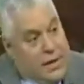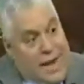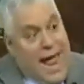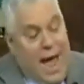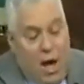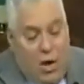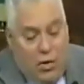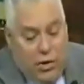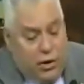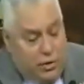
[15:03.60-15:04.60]
Now
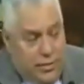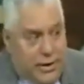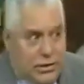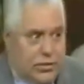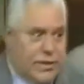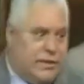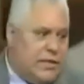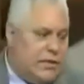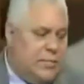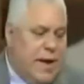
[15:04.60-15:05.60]
your ministry is
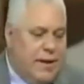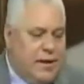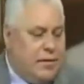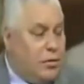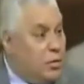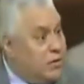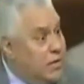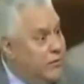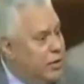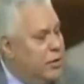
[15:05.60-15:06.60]
expanding. The Lord's
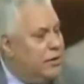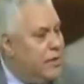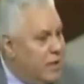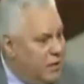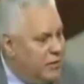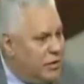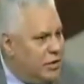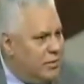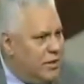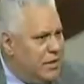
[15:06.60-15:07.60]
given you a
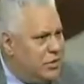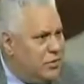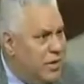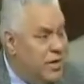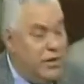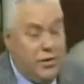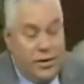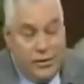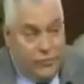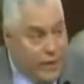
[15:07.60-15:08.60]
television ministry. You're
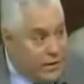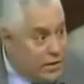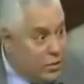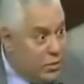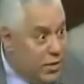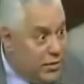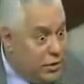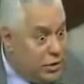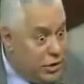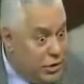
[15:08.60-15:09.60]
interfacing with other
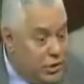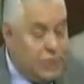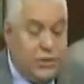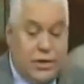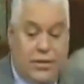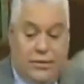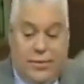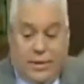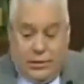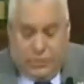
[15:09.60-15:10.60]
churches and other
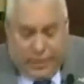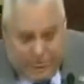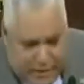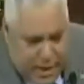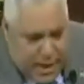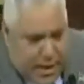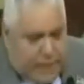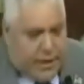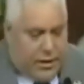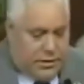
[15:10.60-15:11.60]
ministries.
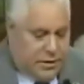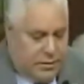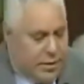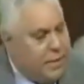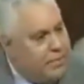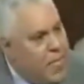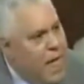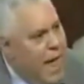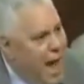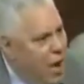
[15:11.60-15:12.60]
Tell us something.
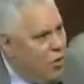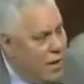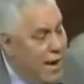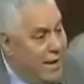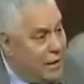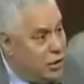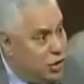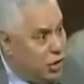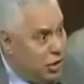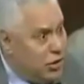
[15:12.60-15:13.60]
How can a
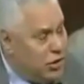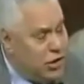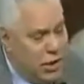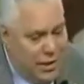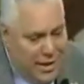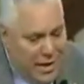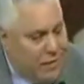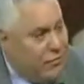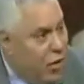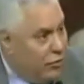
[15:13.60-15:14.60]
church get
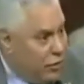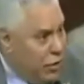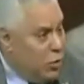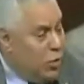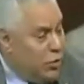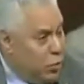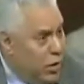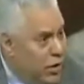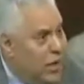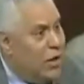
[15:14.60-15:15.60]
involved with
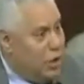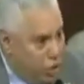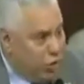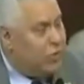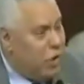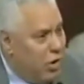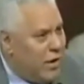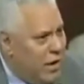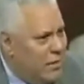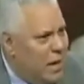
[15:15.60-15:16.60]
what you're
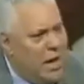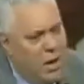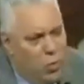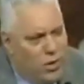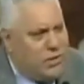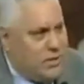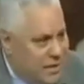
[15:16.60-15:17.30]
talking about, and what's the